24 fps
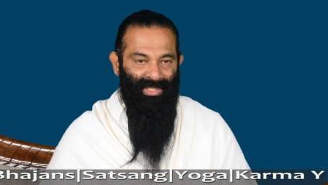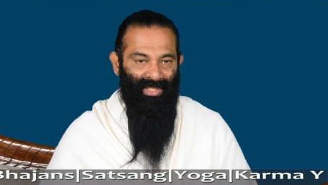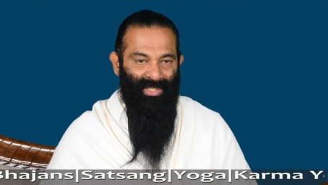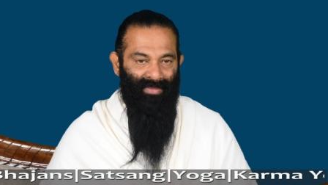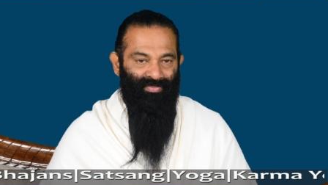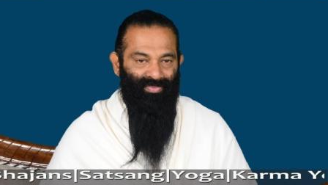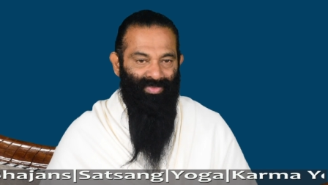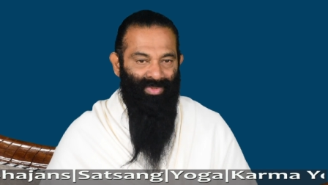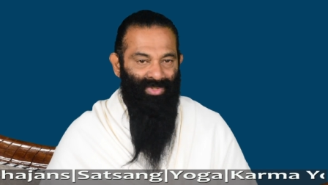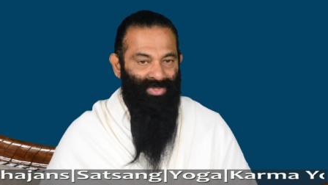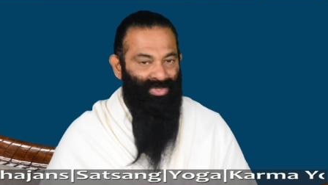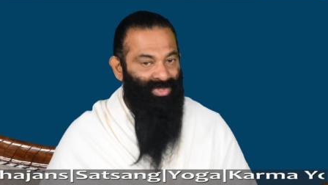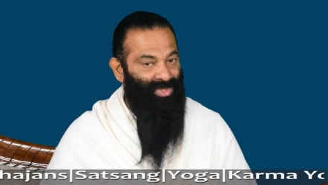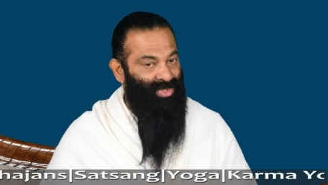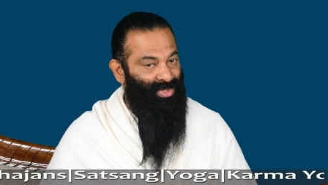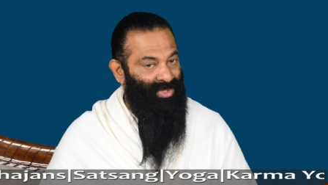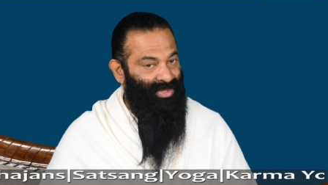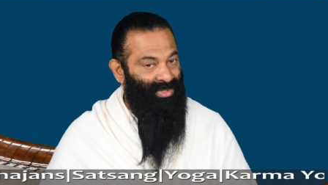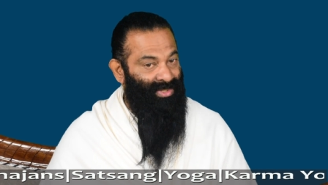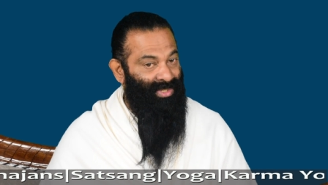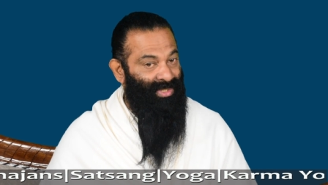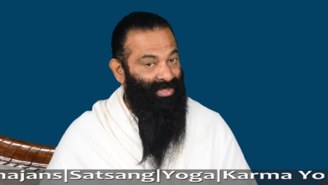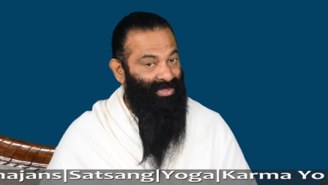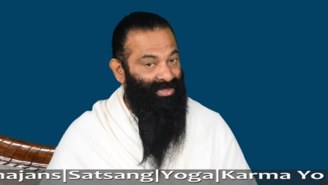their
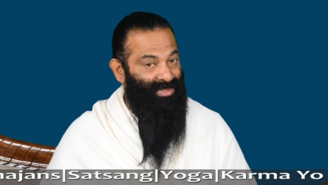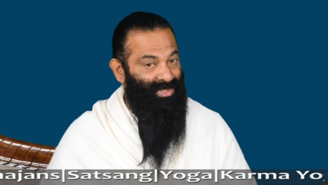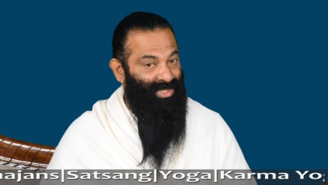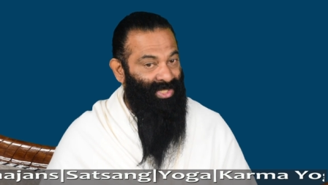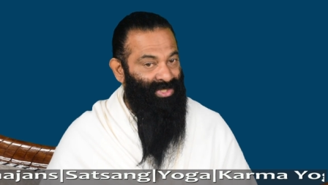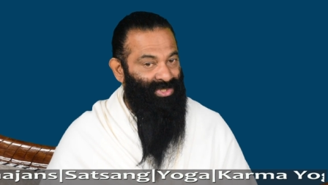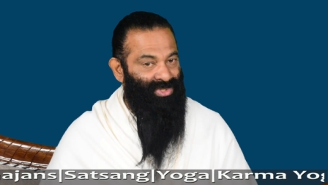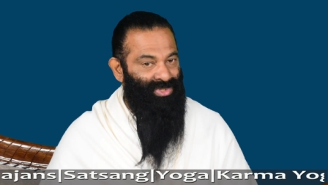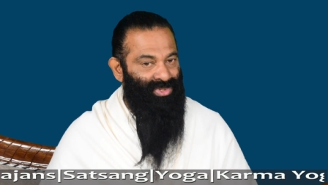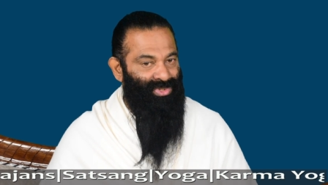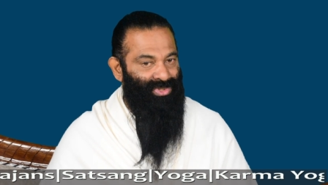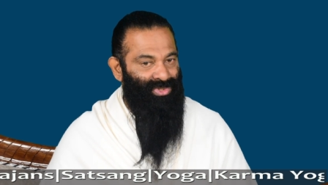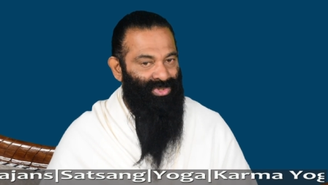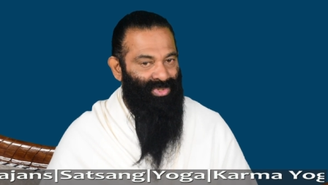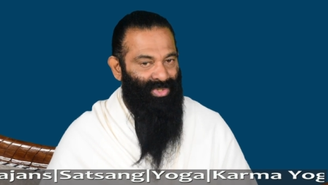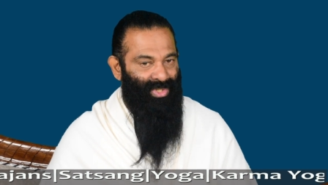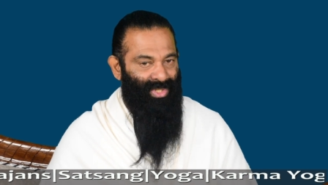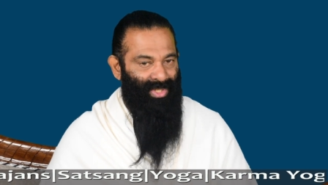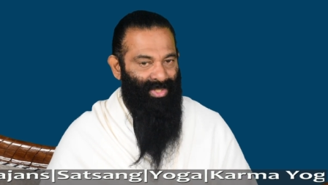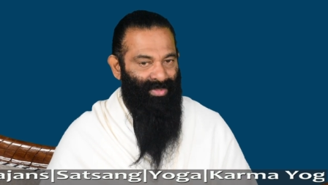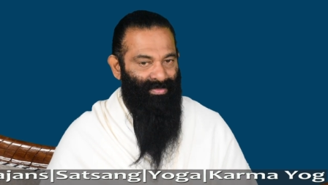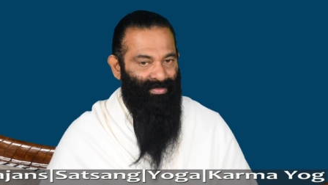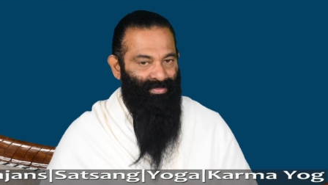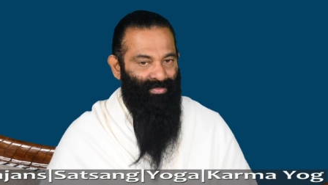children that
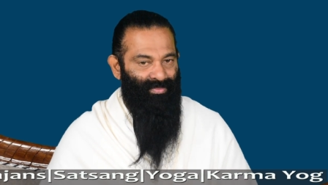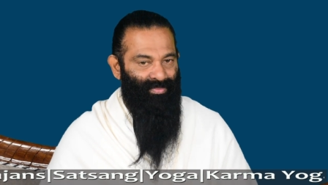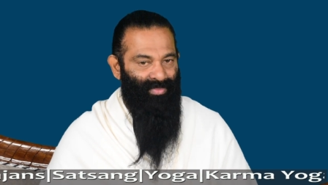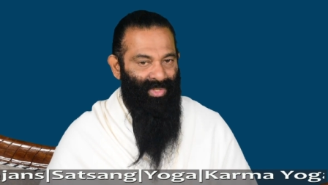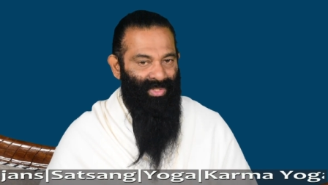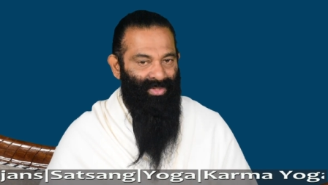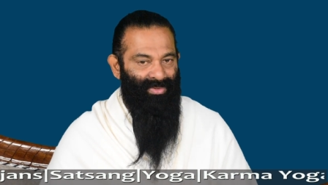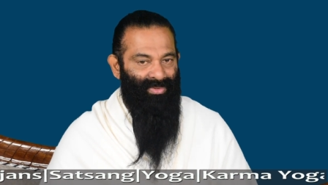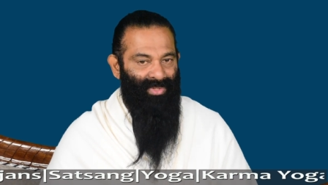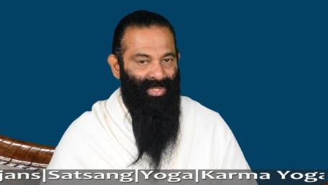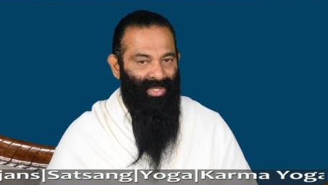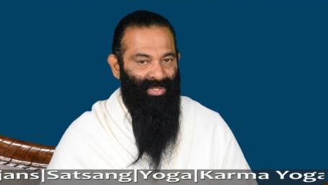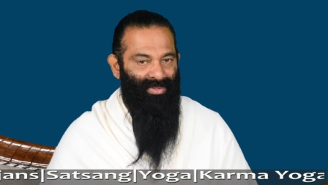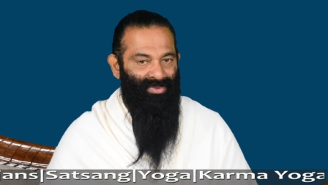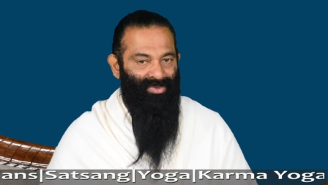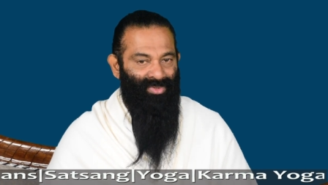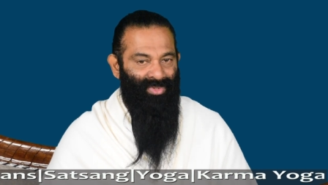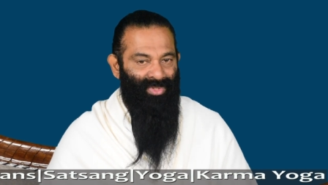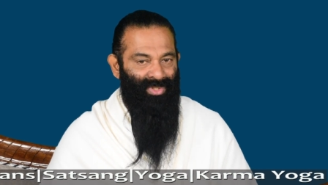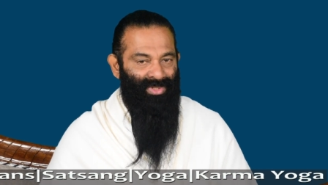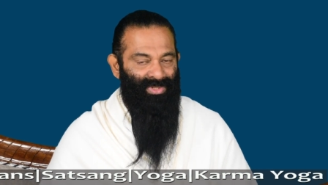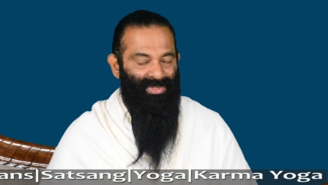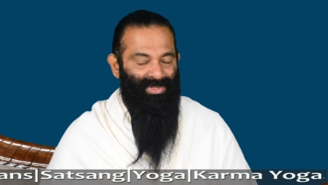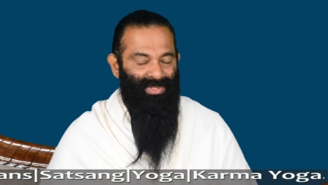Tetsugen made the
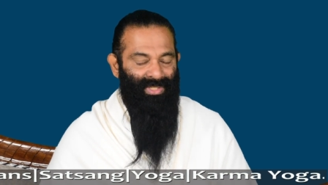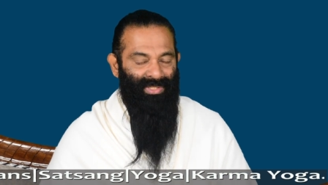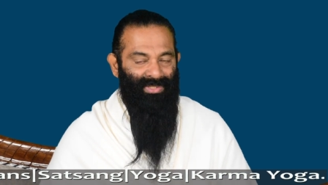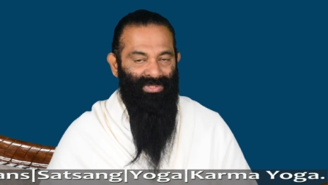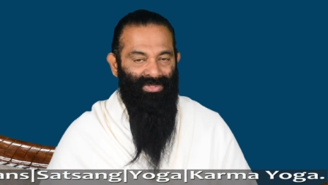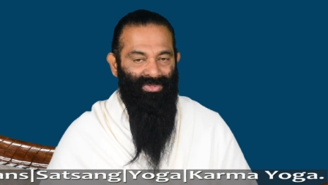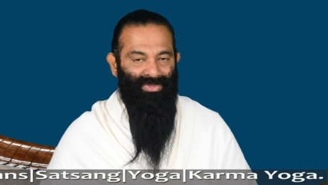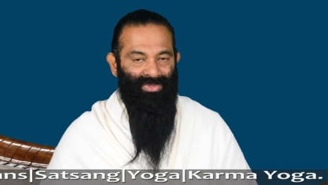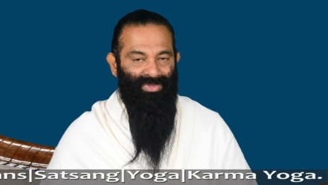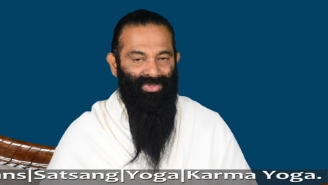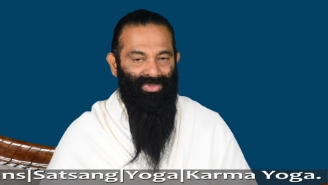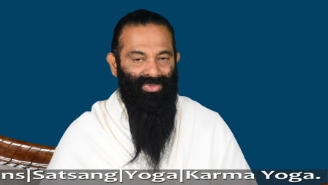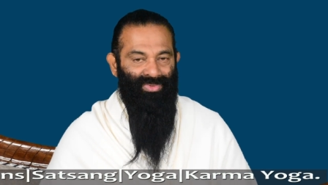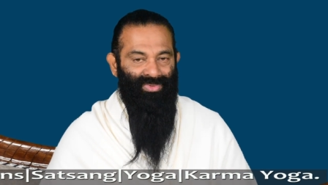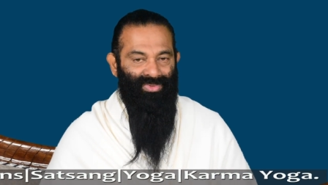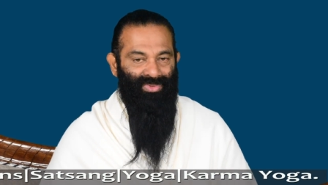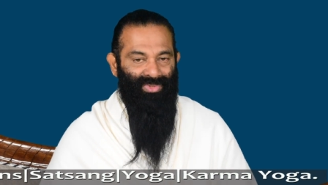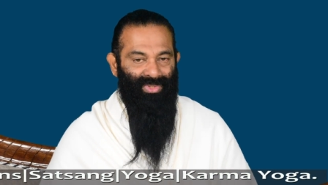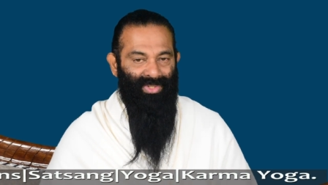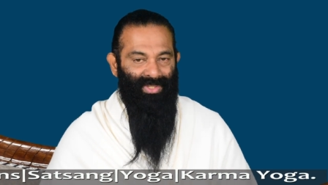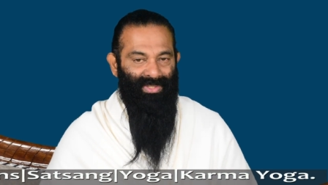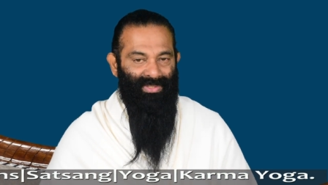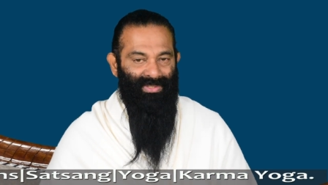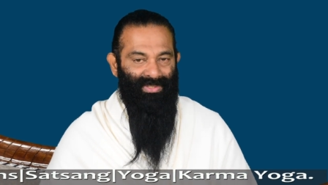three sets of
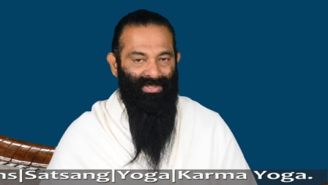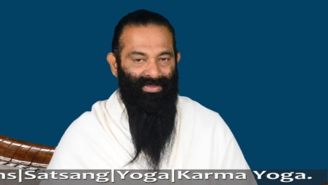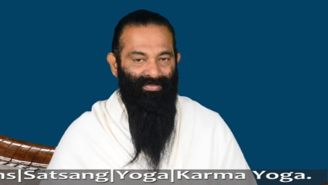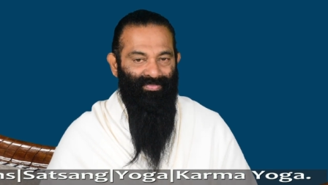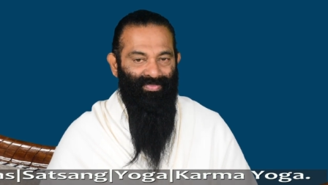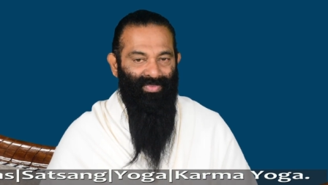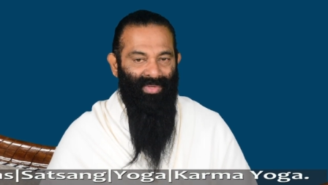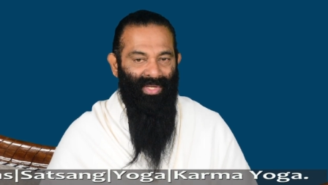sutras